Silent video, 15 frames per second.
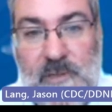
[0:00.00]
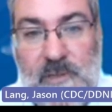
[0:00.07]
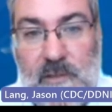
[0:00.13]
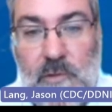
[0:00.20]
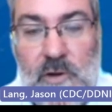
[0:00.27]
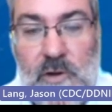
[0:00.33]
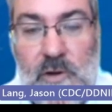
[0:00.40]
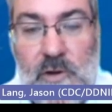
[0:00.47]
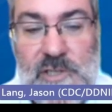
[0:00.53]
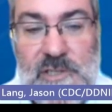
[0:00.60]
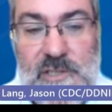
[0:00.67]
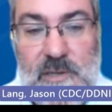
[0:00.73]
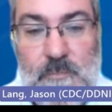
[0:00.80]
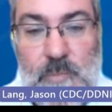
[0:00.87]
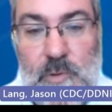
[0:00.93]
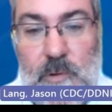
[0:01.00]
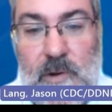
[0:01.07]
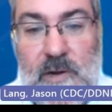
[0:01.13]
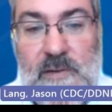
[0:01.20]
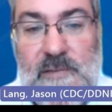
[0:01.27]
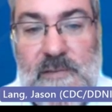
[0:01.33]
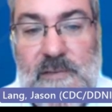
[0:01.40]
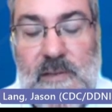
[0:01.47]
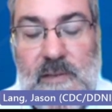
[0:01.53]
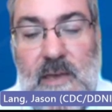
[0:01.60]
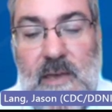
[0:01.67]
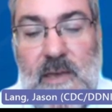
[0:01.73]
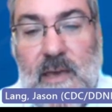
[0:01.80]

to the largest employers.